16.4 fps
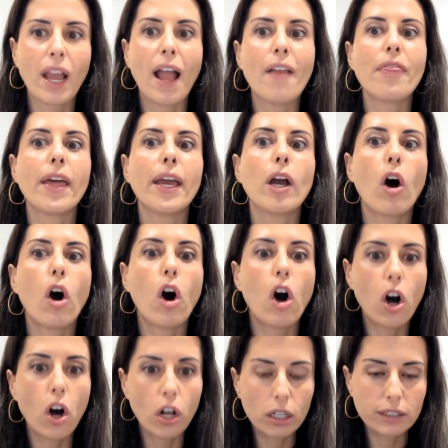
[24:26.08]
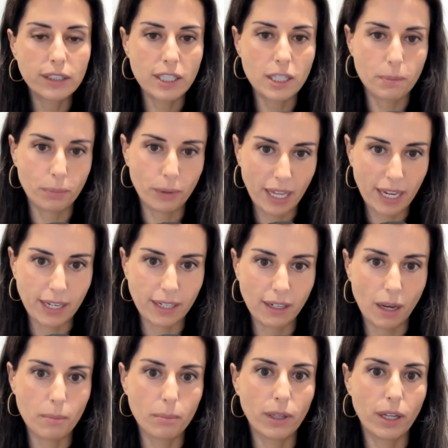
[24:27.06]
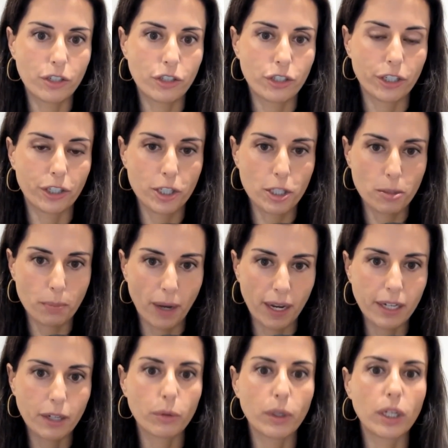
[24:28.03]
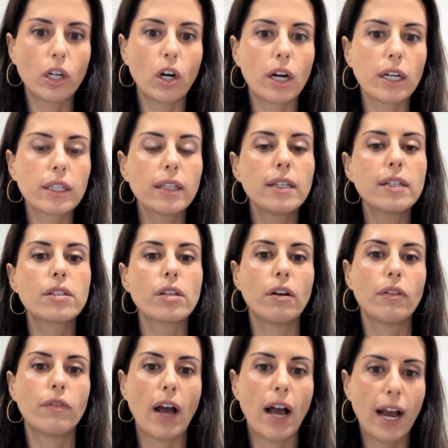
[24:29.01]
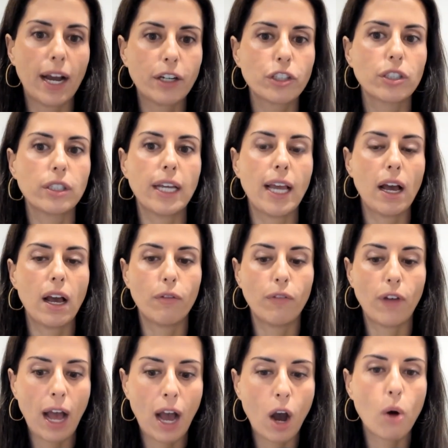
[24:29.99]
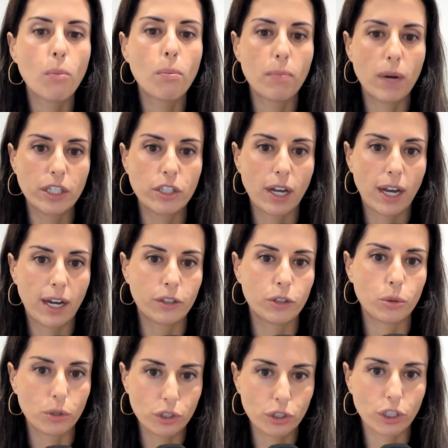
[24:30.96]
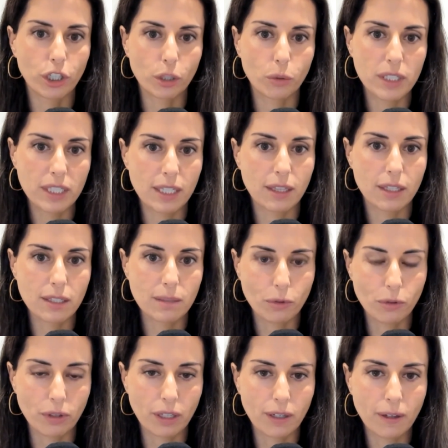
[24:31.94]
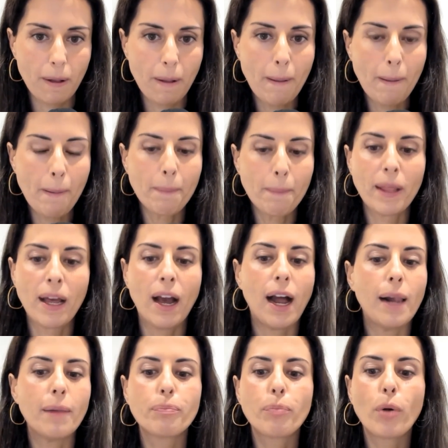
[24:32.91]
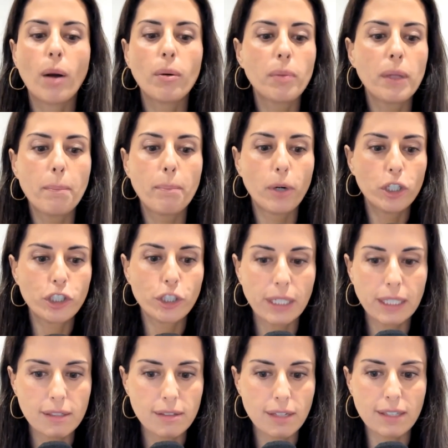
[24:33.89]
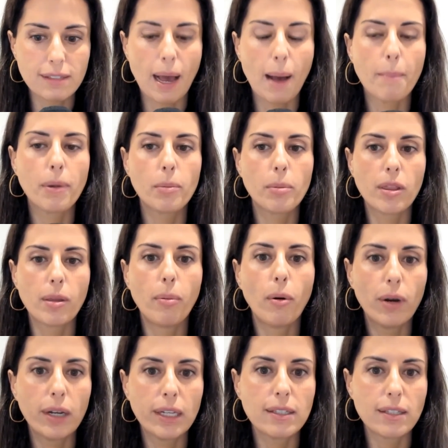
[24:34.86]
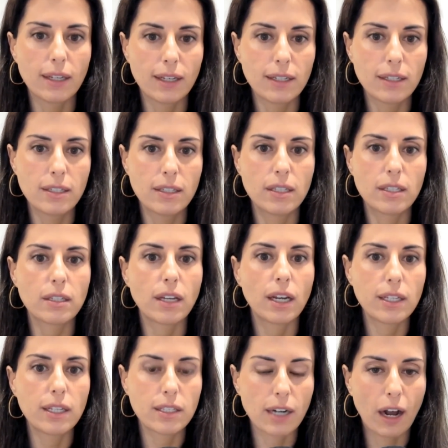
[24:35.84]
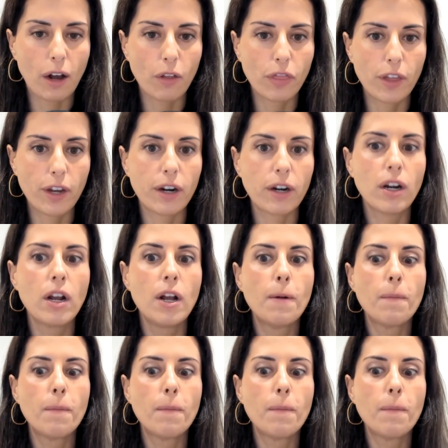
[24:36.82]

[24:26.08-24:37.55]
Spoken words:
And they all displayed a blood sugar spike, regardless of how much actual sugar was in the smoothie. I'm probably butchering this example, but the point is the studies are out there